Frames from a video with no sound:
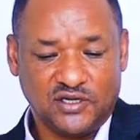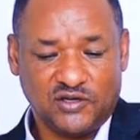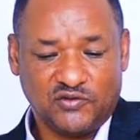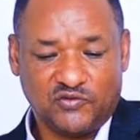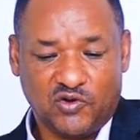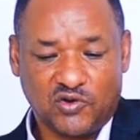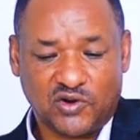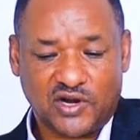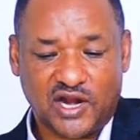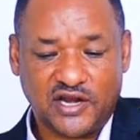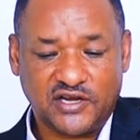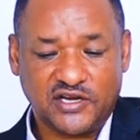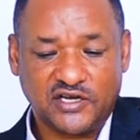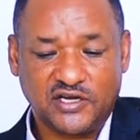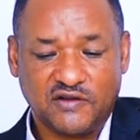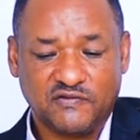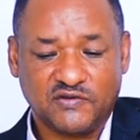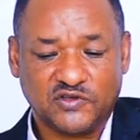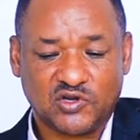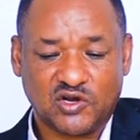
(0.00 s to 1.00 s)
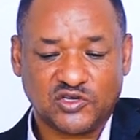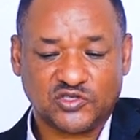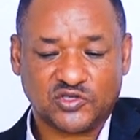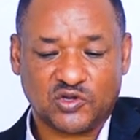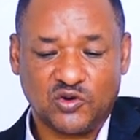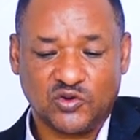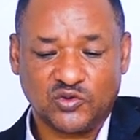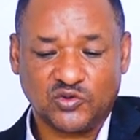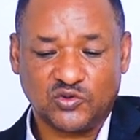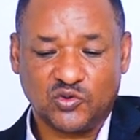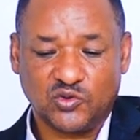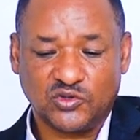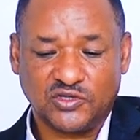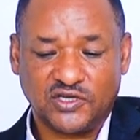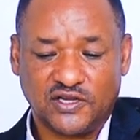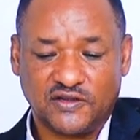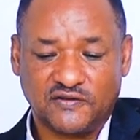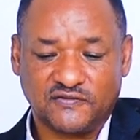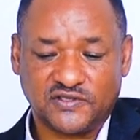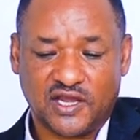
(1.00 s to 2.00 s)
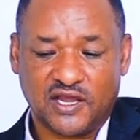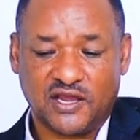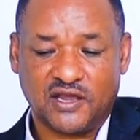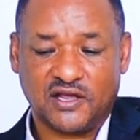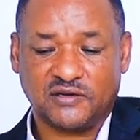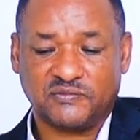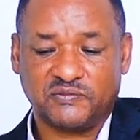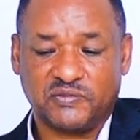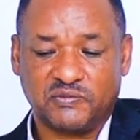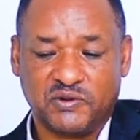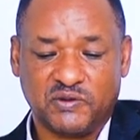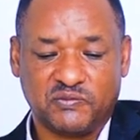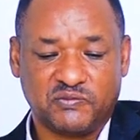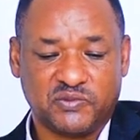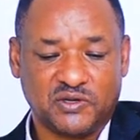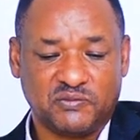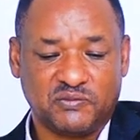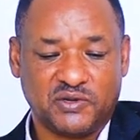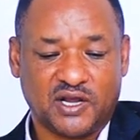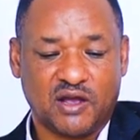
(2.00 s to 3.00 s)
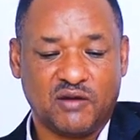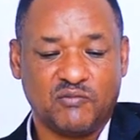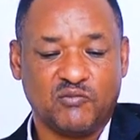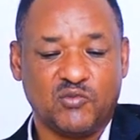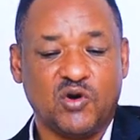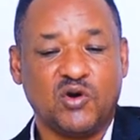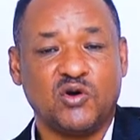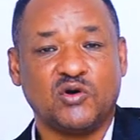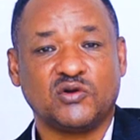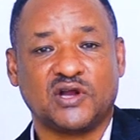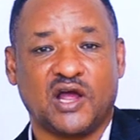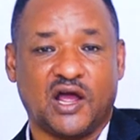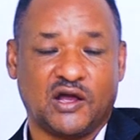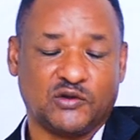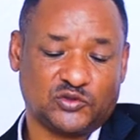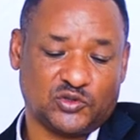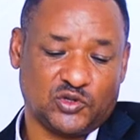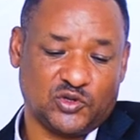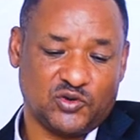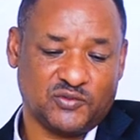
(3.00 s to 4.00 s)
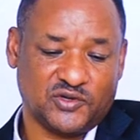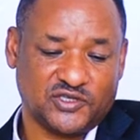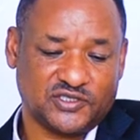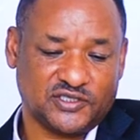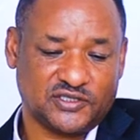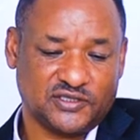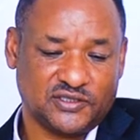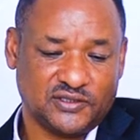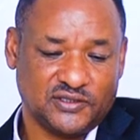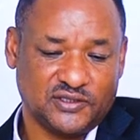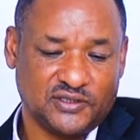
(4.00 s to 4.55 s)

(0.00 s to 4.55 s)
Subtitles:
for an individual's own good if they help people become more autonomous.